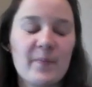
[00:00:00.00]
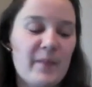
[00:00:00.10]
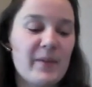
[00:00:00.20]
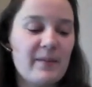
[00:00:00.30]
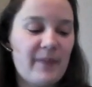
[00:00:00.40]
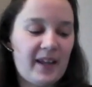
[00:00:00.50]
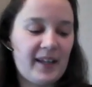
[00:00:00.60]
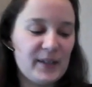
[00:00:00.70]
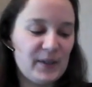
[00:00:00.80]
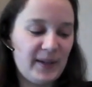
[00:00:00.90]
I'm getting back
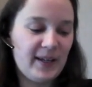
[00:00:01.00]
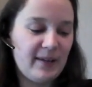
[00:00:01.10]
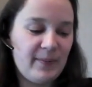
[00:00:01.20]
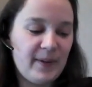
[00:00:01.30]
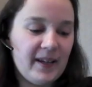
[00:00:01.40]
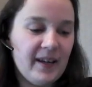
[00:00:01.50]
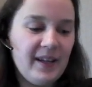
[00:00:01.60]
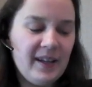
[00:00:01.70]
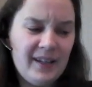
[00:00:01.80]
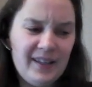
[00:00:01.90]
into it, but
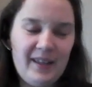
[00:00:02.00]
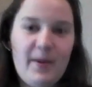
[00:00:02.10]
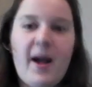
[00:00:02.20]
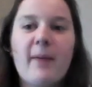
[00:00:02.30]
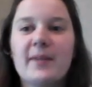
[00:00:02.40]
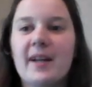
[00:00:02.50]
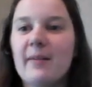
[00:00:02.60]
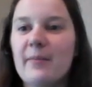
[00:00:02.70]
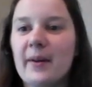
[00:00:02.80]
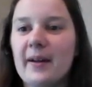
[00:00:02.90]
they popped
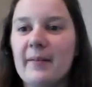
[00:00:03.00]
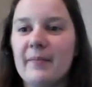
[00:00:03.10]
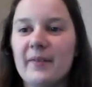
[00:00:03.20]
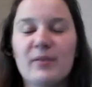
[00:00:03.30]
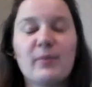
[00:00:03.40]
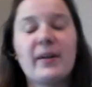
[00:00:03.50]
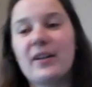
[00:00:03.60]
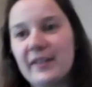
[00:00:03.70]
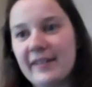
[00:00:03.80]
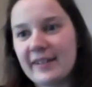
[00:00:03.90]
up. It was when I
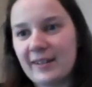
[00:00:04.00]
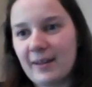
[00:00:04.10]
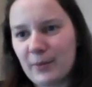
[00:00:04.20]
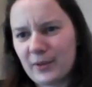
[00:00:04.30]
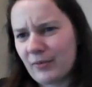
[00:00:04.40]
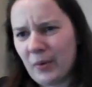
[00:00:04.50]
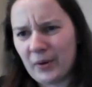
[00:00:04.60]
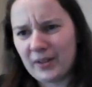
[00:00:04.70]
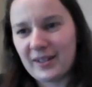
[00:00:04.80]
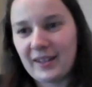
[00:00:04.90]
couldn't sleep, which of
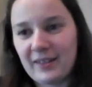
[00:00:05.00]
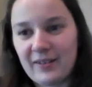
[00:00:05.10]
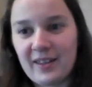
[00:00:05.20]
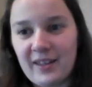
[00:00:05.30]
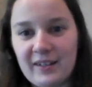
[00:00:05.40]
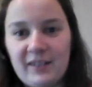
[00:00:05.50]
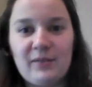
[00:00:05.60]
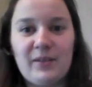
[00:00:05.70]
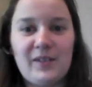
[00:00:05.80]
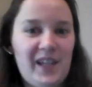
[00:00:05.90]
course, like the right thing to do
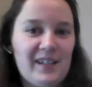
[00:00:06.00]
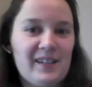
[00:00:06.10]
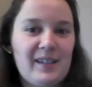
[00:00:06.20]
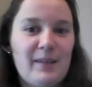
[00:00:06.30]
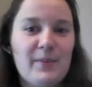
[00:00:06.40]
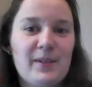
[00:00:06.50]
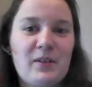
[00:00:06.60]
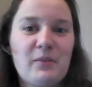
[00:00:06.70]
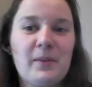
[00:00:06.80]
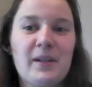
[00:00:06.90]
when you can't sleep is
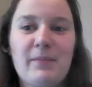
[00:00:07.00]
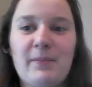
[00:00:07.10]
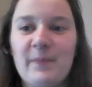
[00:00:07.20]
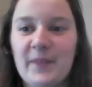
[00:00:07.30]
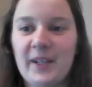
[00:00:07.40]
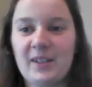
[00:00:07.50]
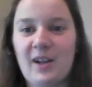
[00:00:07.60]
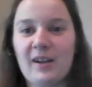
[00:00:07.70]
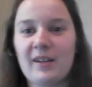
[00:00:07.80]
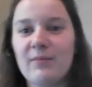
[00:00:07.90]
open up
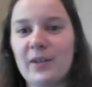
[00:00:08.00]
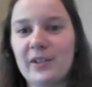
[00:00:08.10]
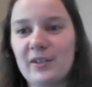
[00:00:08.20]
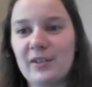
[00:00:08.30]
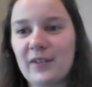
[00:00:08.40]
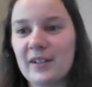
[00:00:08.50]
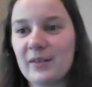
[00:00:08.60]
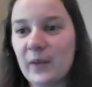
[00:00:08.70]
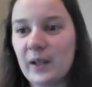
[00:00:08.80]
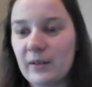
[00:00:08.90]
TikTok and watch your friend's
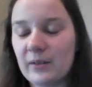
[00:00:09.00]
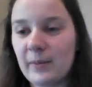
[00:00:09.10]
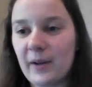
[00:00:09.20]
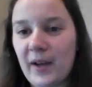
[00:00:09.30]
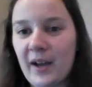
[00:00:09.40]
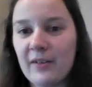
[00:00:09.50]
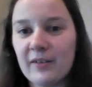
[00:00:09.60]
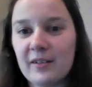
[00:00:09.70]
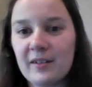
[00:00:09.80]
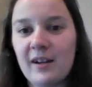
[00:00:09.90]
videos about how
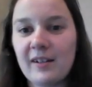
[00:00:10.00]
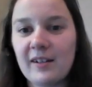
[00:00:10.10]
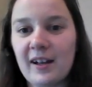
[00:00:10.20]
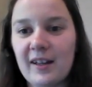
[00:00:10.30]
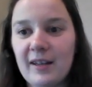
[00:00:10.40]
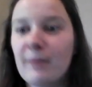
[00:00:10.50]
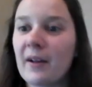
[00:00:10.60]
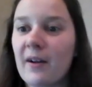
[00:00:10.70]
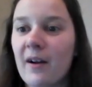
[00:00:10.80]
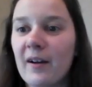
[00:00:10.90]
his dog got hit by a
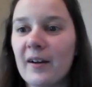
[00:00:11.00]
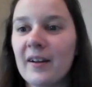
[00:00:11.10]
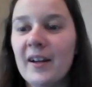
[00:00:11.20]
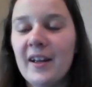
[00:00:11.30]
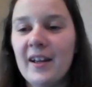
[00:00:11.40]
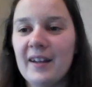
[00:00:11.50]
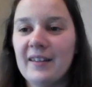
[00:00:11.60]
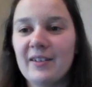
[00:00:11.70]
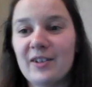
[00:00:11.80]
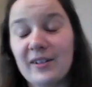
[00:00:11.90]
car, and the
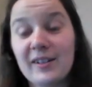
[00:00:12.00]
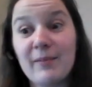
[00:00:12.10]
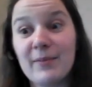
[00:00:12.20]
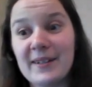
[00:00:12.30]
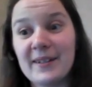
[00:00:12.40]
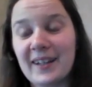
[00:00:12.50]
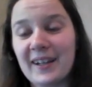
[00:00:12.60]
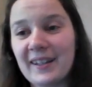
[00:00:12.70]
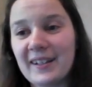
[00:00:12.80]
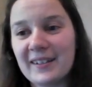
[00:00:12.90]
insurance company is
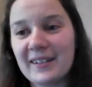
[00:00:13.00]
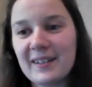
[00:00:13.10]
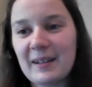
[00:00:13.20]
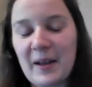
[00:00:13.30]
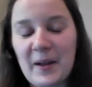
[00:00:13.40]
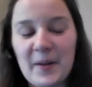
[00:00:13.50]
saying that it's